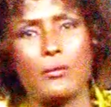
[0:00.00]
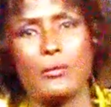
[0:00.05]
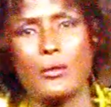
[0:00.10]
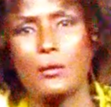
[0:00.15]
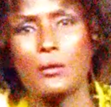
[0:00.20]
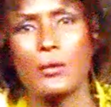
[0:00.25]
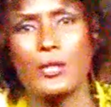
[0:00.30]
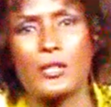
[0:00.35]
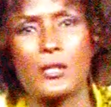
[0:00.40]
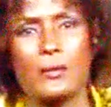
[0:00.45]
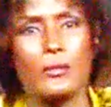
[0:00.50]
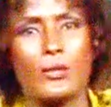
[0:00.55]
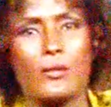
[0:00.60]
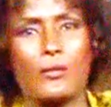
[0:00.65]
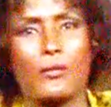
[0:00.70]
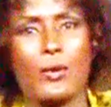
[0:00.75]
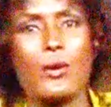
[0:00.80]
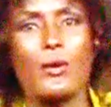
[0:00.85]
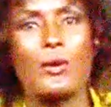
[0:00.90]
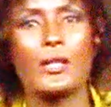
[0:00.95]
there was
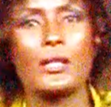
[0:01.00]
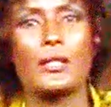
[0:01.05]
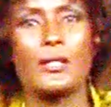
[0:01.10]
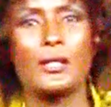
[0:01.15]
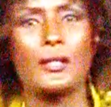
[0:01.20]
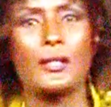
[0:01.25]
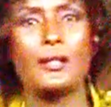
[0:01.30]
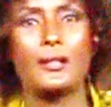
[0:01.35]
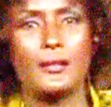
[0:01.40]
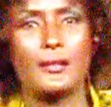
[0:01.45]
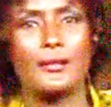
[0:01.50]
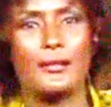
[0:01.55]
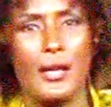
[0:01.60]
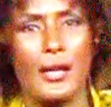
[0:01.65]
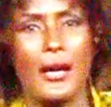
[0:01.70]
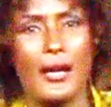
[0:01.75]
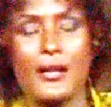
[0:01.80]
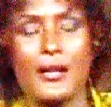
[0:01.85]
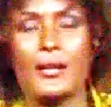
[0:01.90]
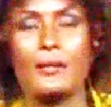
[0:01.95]
something wrong until
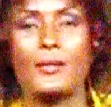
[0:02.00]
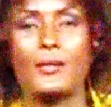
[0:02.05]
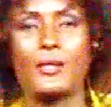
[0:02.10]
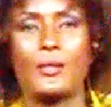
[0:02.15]
I came